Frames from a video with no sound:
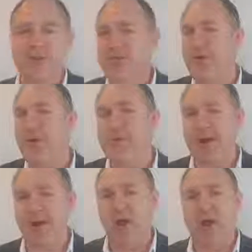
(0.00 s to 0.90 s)
a
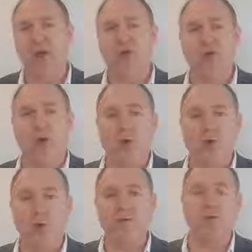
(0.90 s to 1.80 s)
30-minute
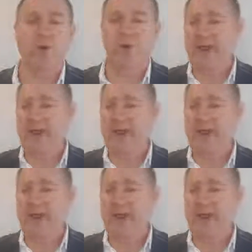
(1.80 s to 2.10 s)
call with you,